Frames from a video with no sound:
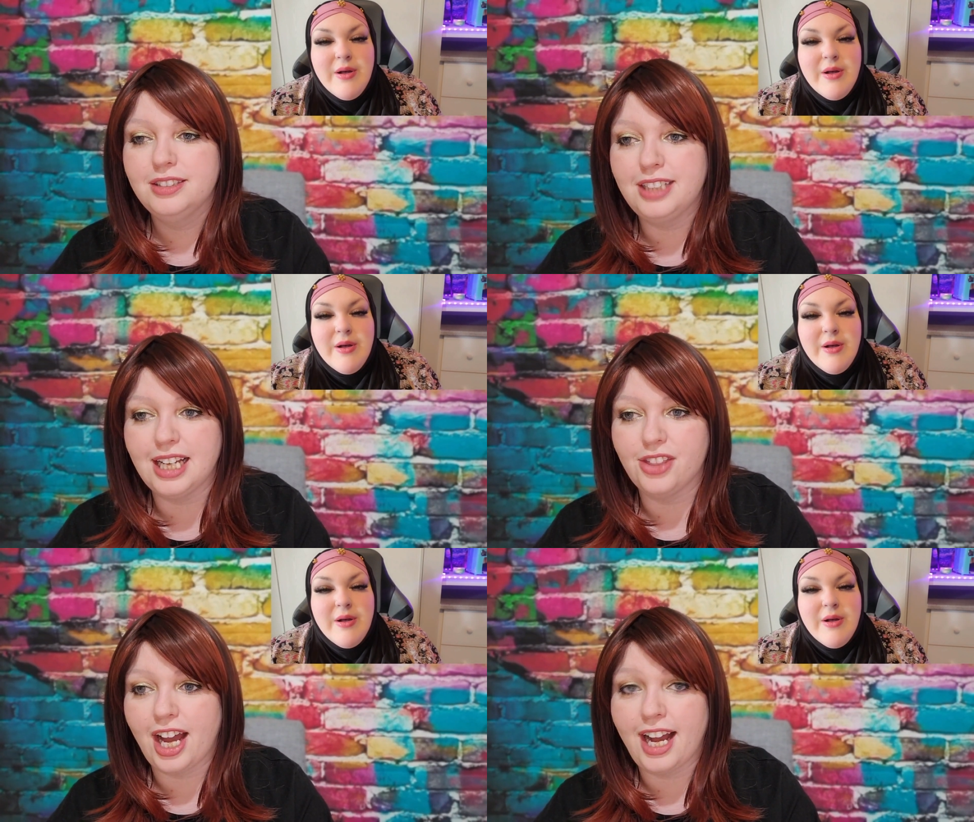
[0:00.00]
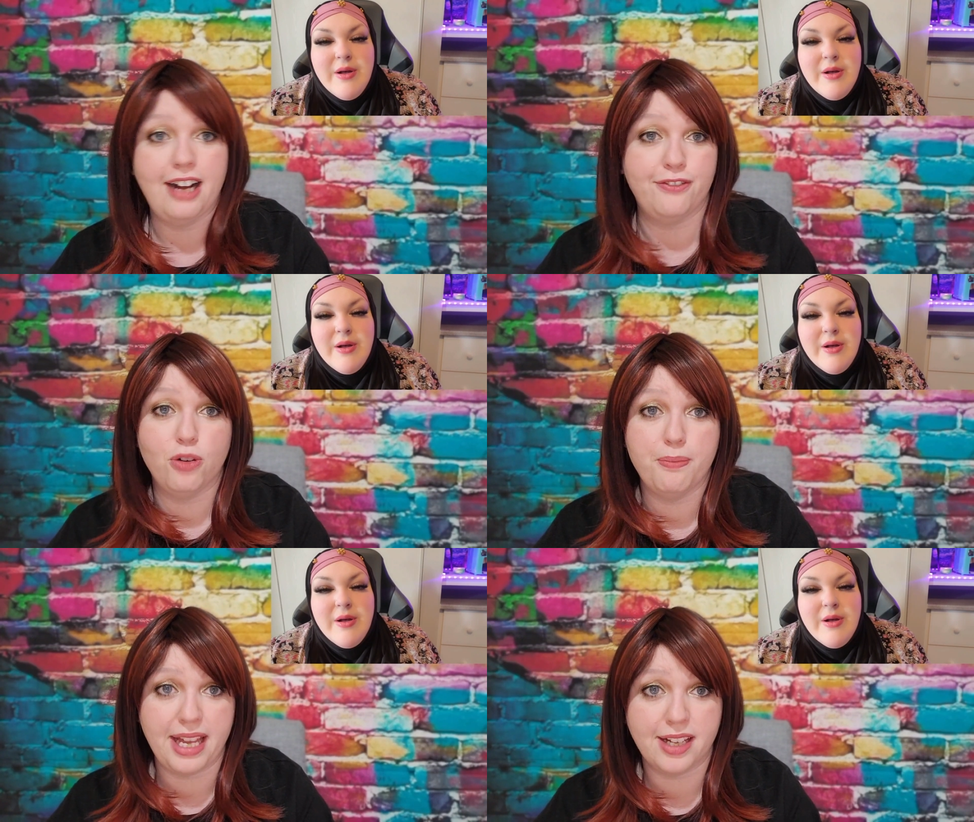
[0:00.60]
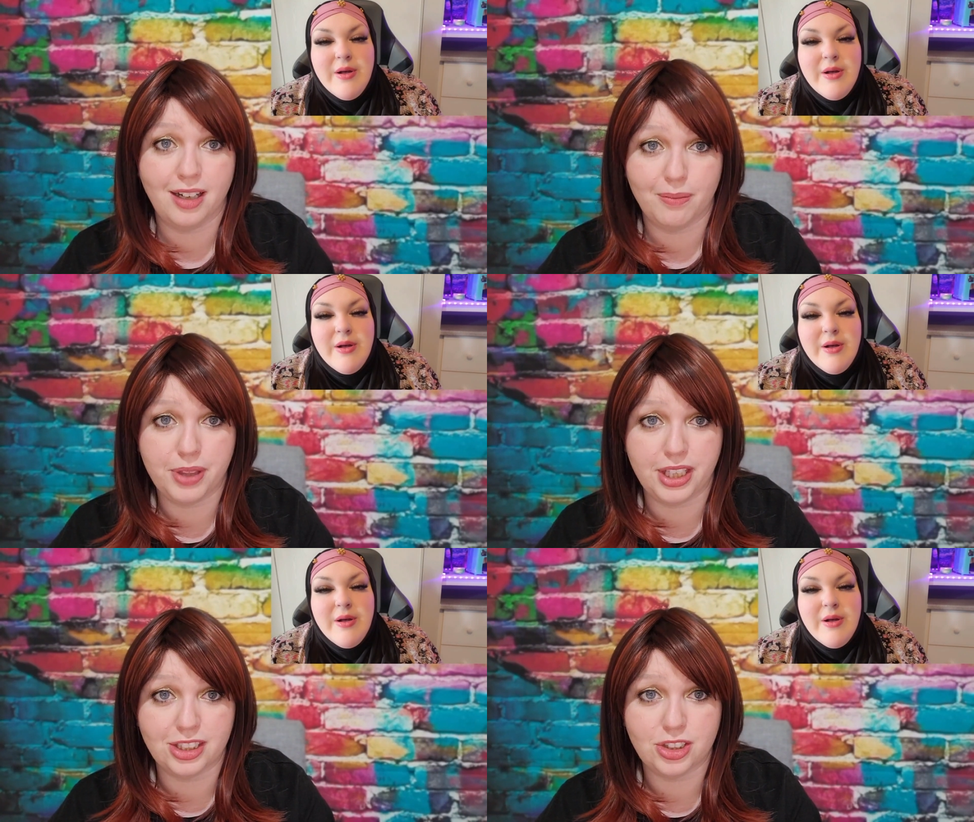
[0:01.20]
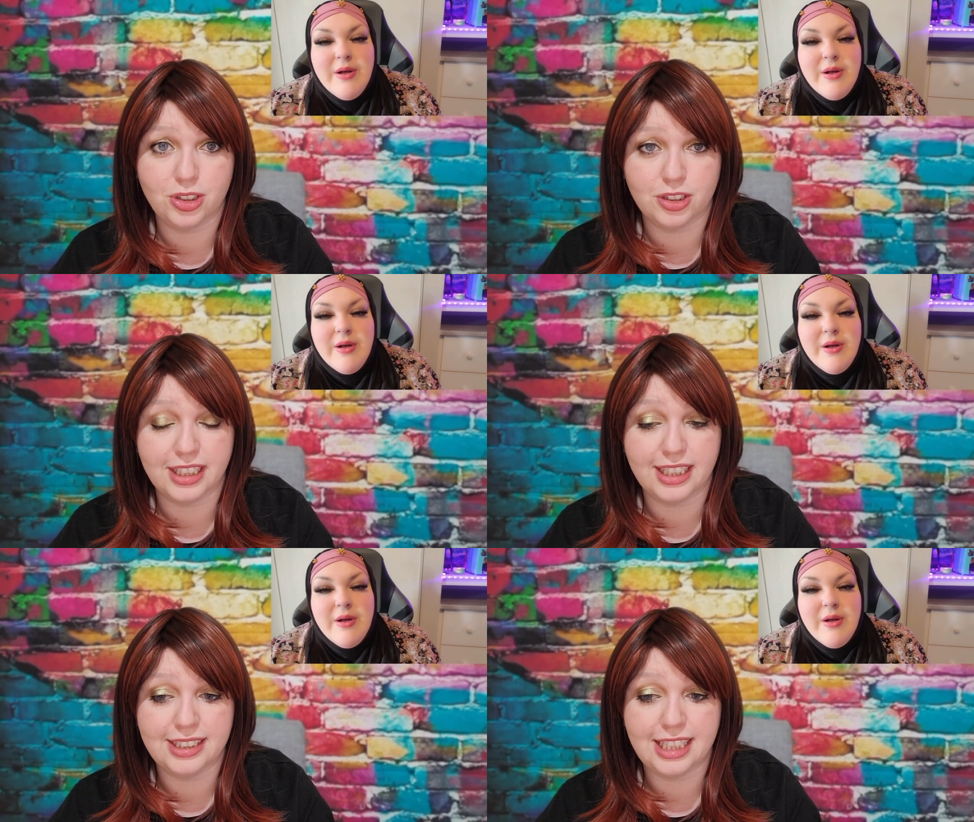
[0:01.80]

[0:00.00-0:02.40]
Speaker 1: to either have or make up these stories.